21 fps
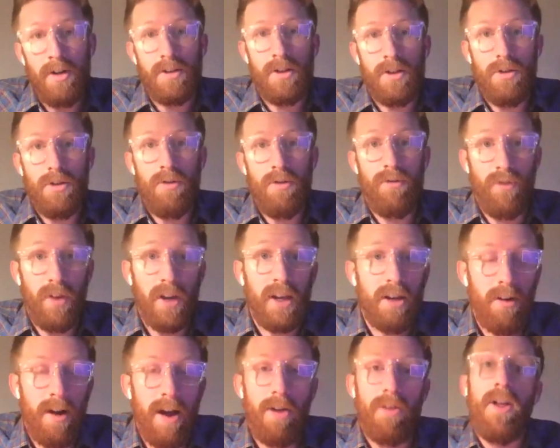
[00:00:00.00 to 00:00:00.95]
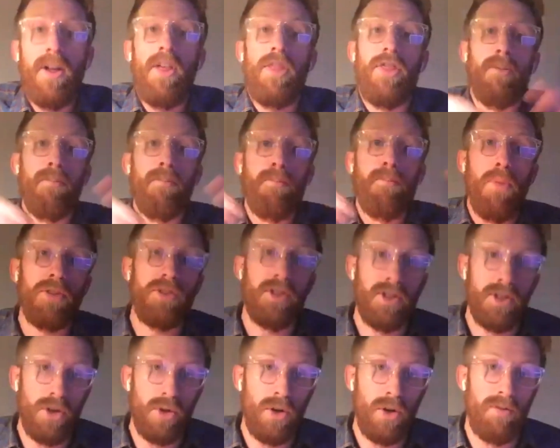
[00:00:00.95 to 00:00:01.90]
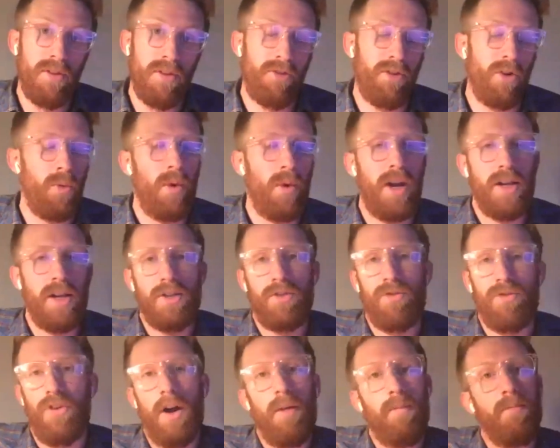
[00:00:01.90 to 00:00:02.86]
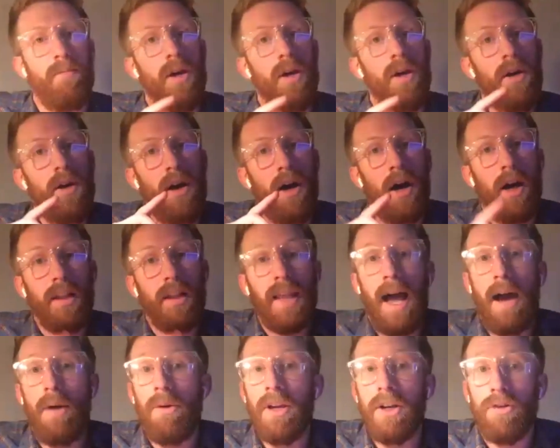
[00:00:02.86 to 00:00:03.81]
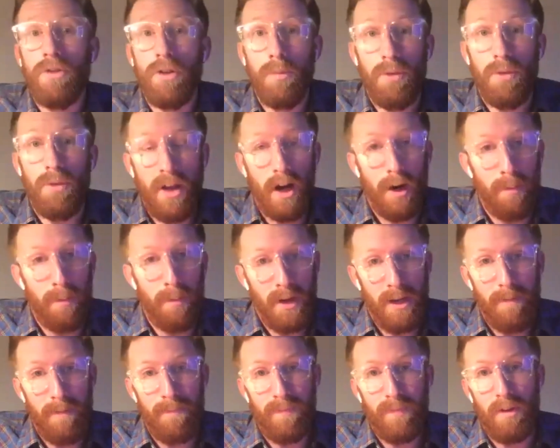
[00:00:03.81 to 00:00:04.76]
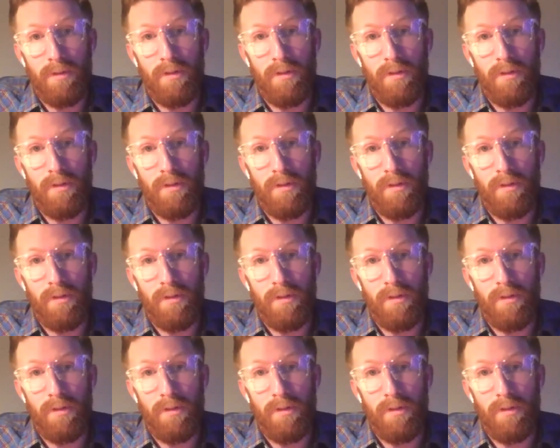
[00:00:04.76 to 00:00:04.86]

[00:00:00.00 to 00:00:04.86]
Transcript: to figure out the multitude of different ways, from allowing group therapy,